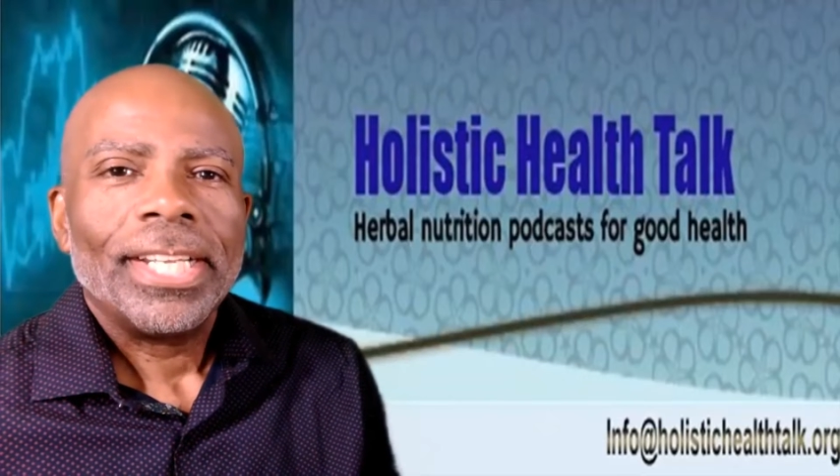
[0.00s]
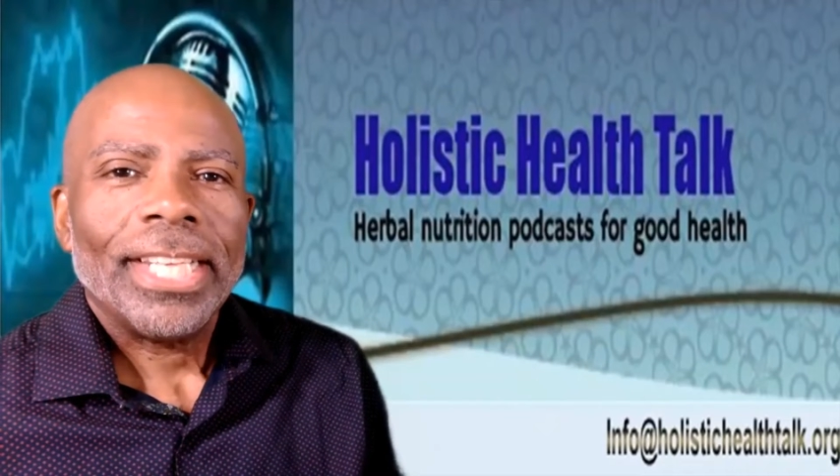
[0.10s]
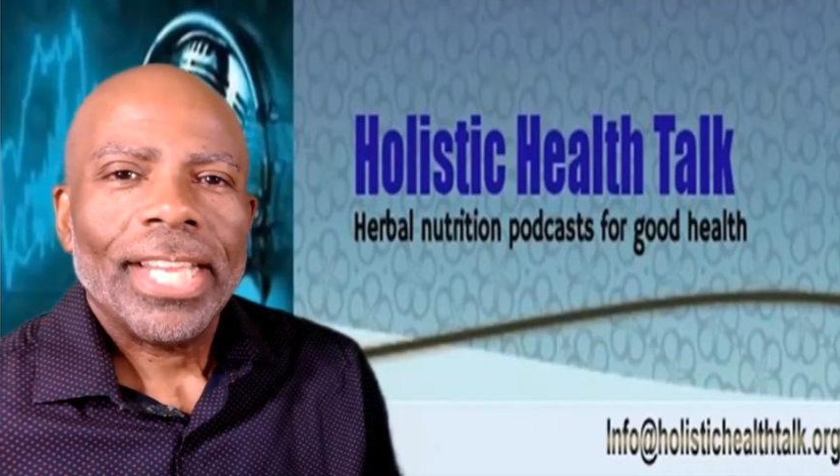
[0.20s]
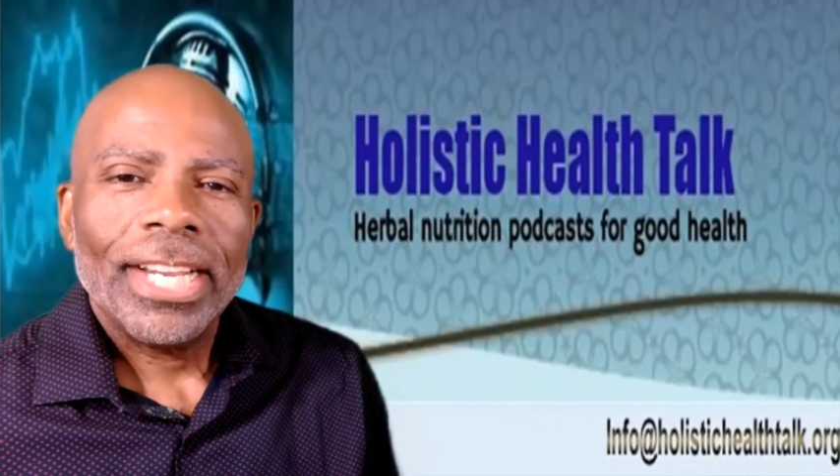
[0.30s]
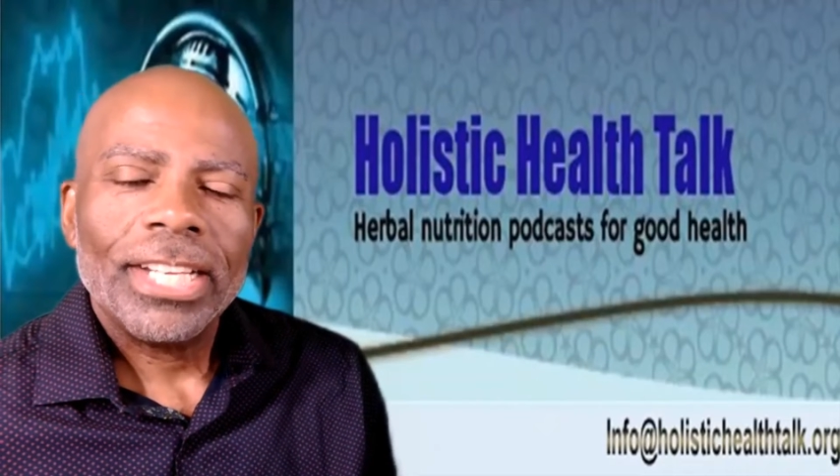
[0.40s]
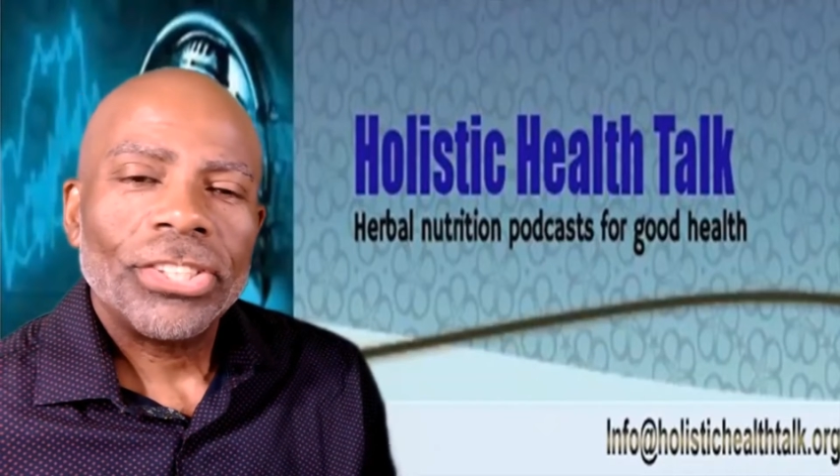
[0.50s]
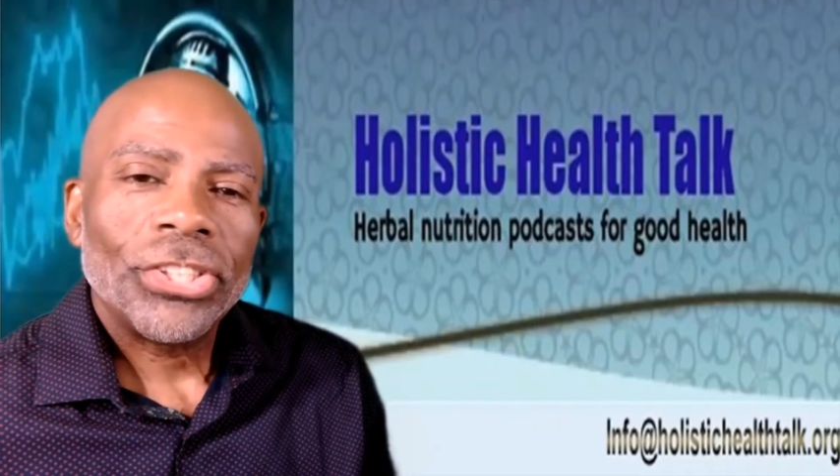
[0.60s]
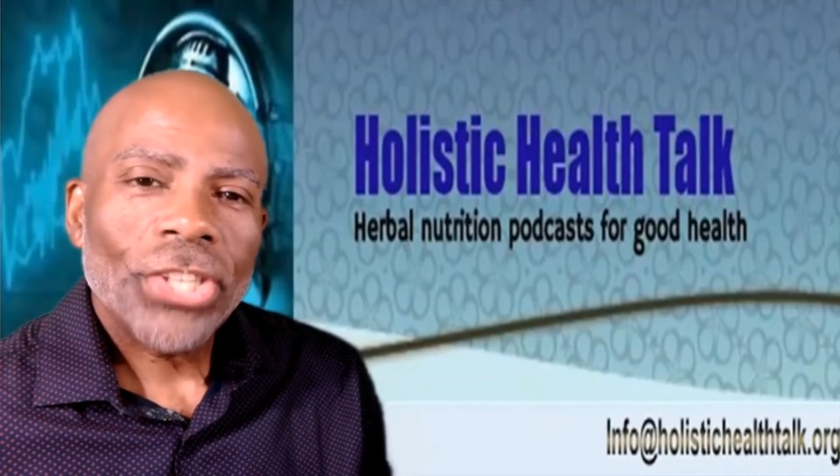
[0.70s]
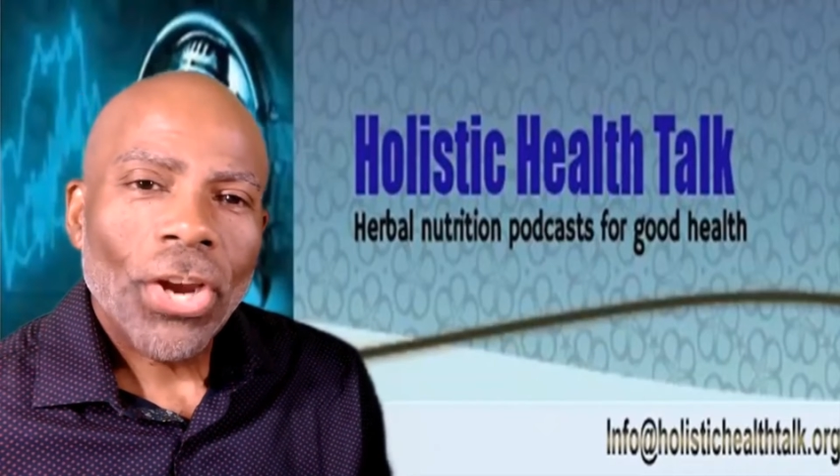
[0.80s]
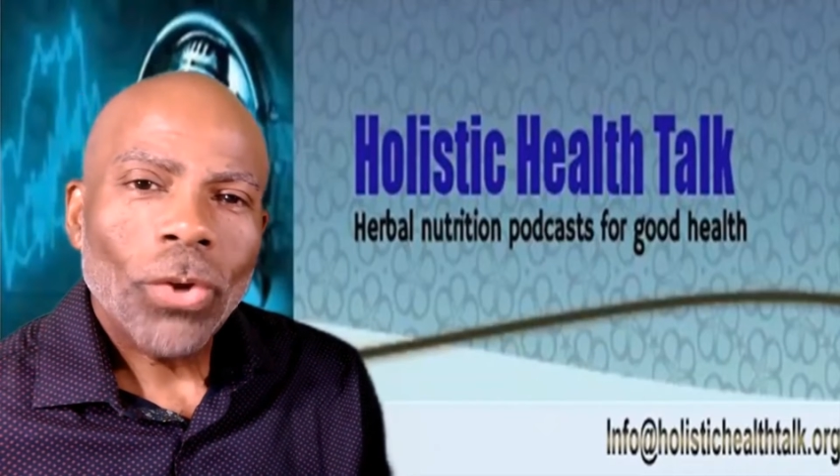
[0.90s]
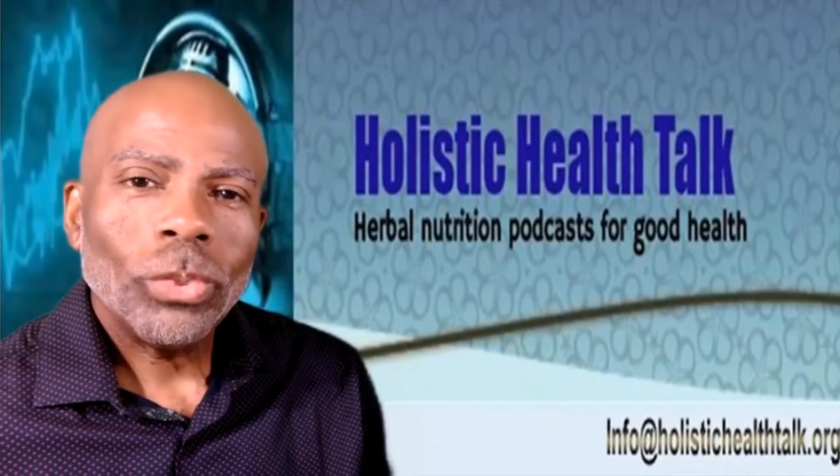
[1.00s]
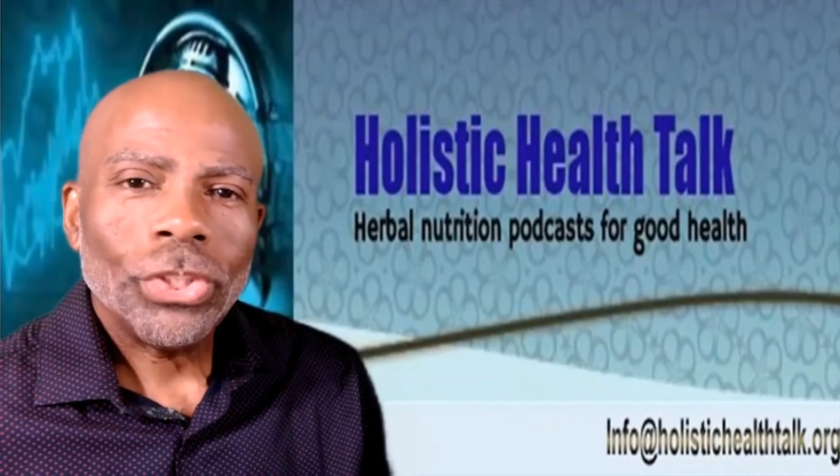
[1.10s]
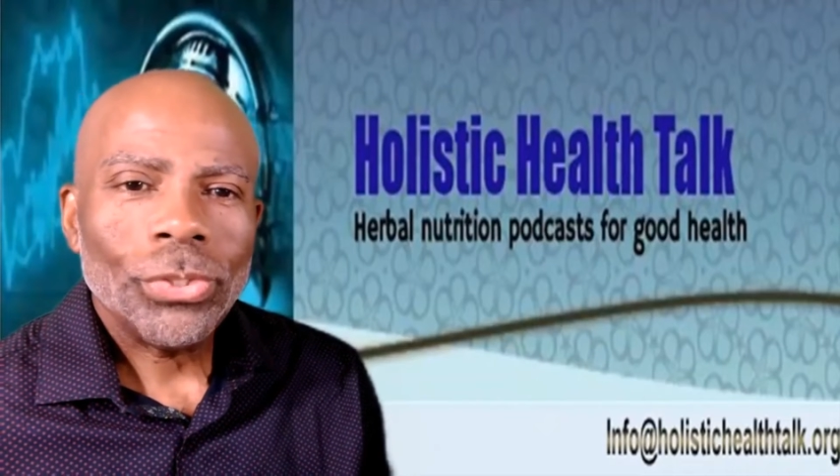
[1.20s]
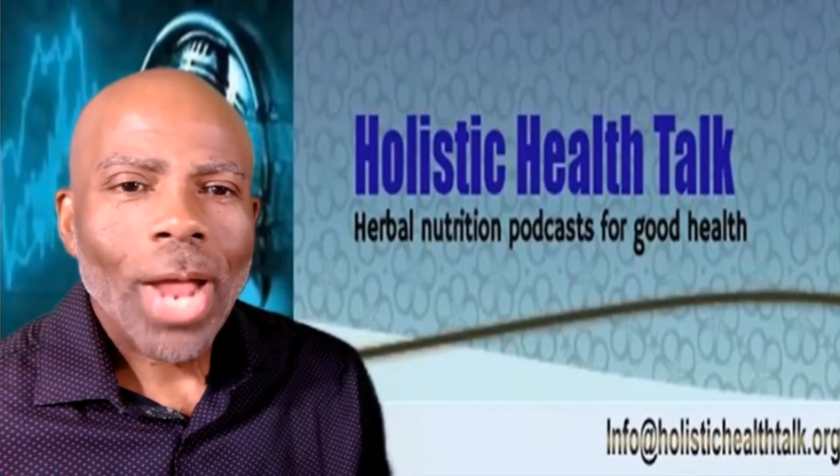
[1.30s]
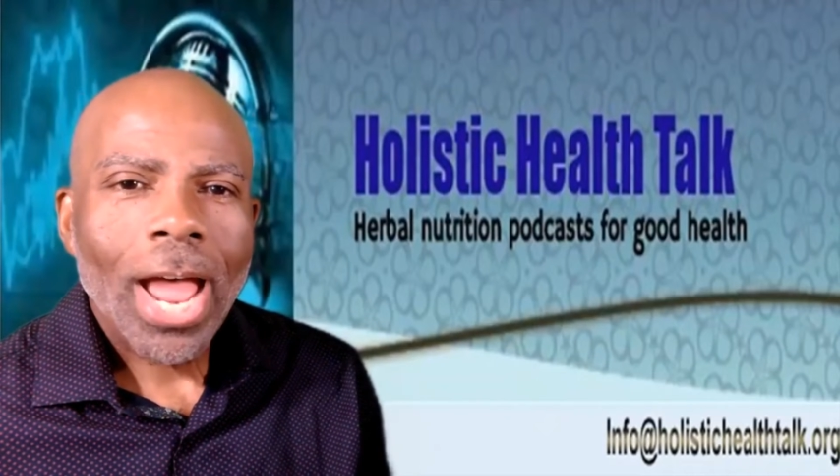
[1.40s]
And it shows
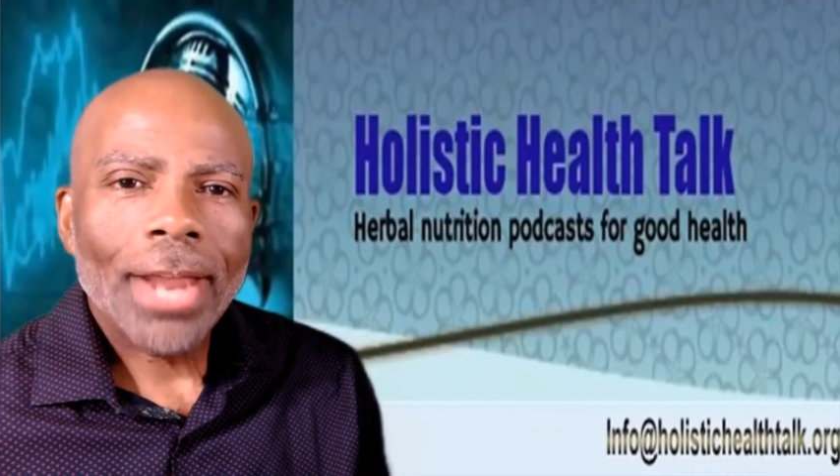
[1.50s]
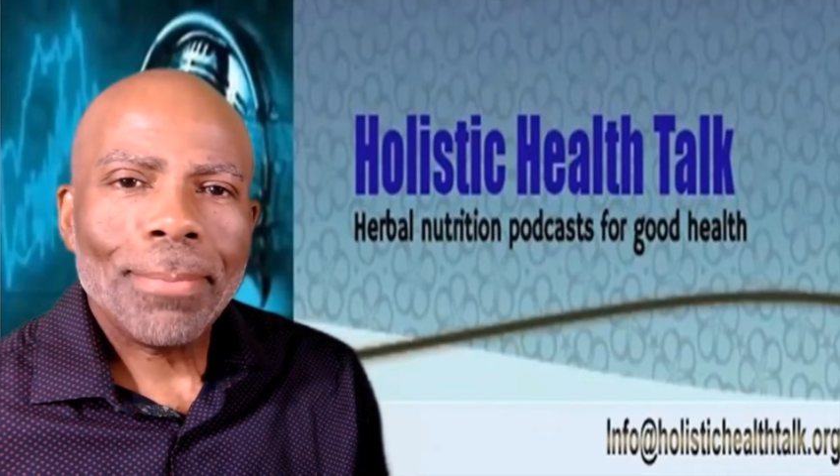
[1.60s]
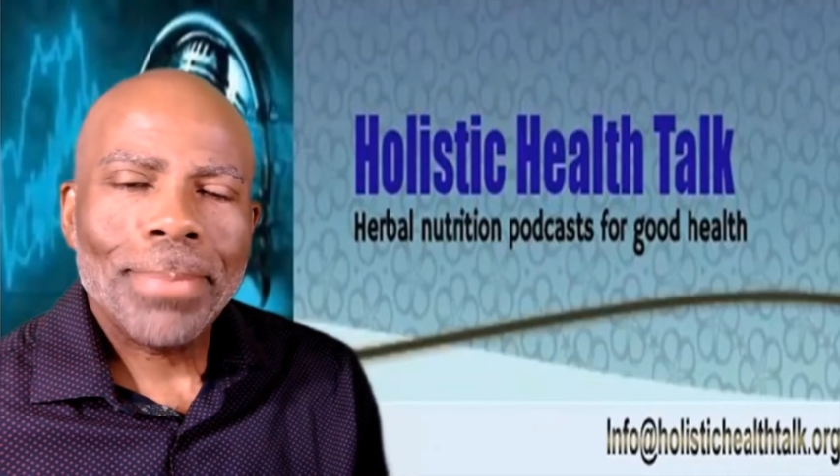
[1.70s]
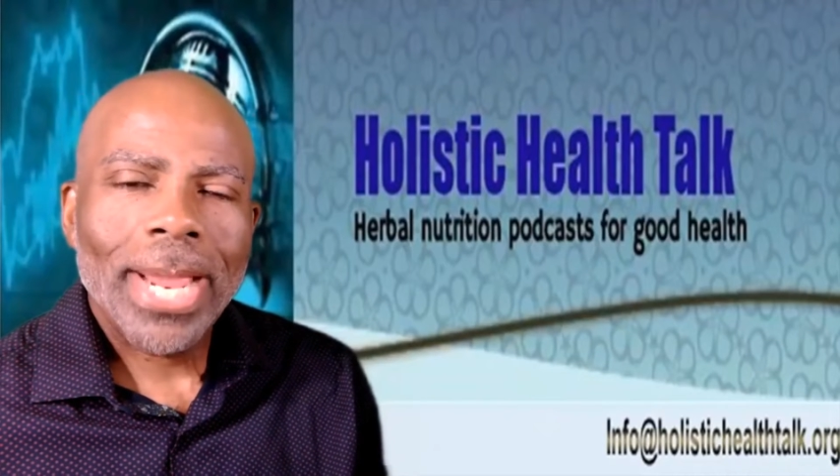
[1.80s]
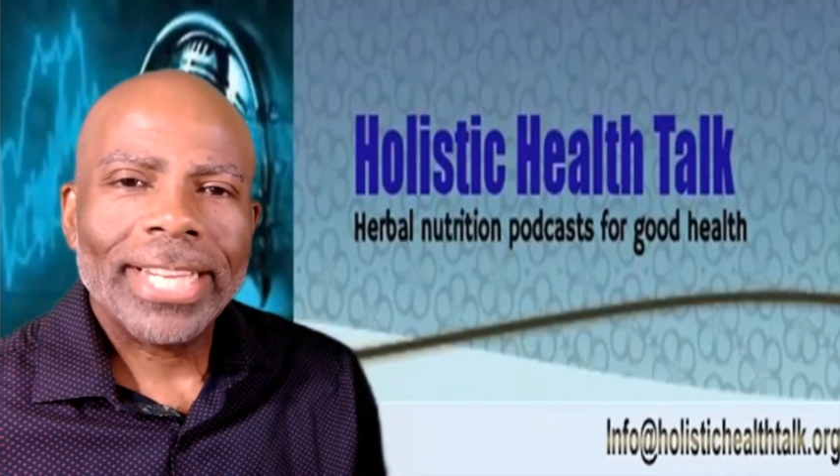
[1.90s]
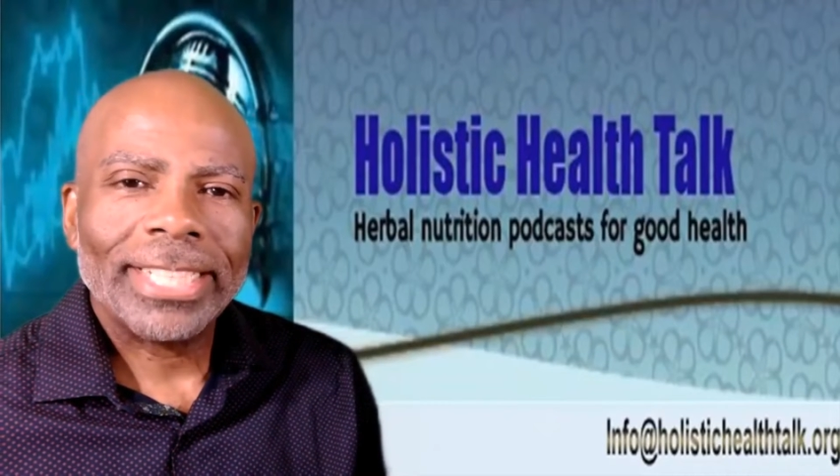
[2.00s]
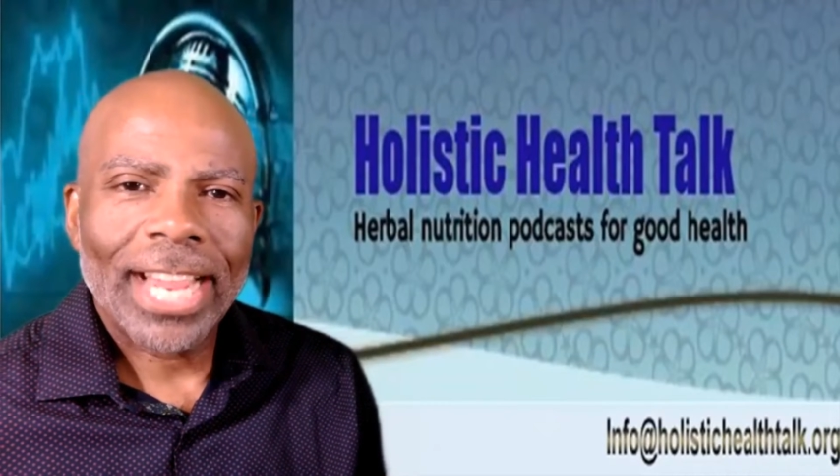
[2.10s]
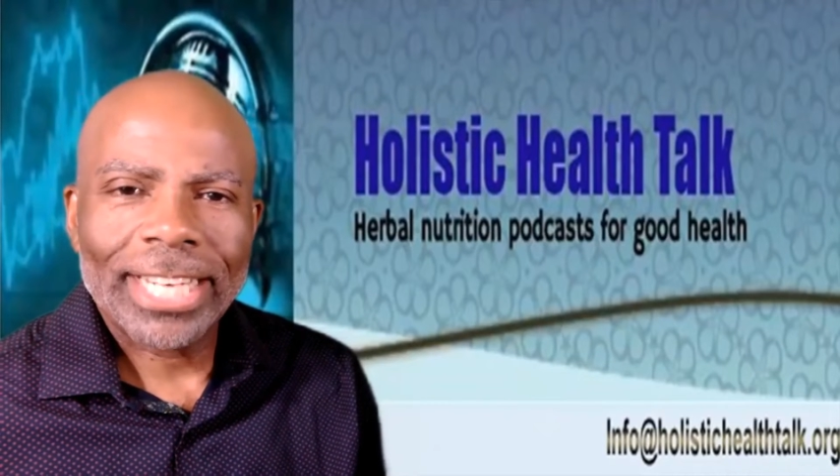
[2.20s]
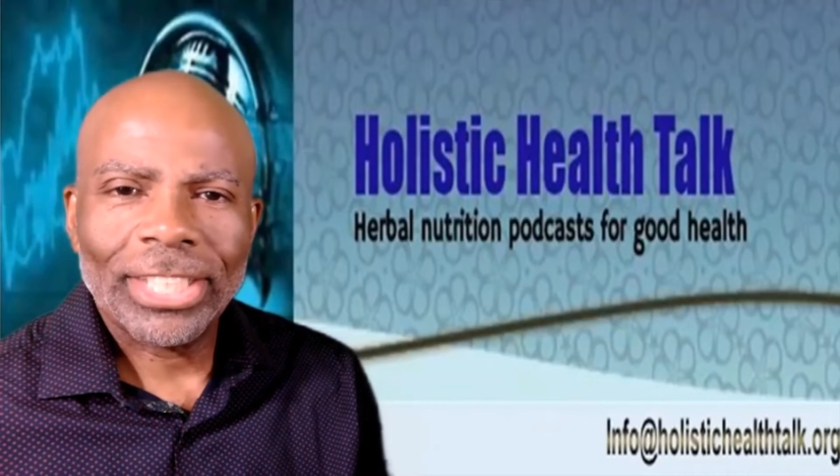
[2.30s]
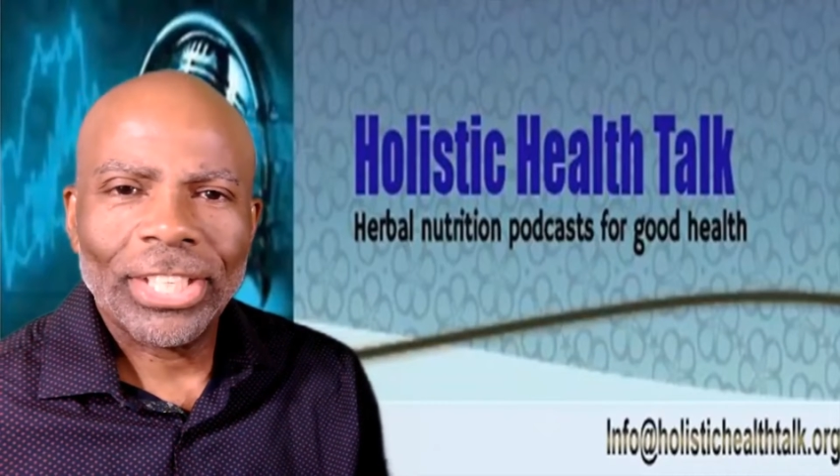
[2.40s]
you how to make like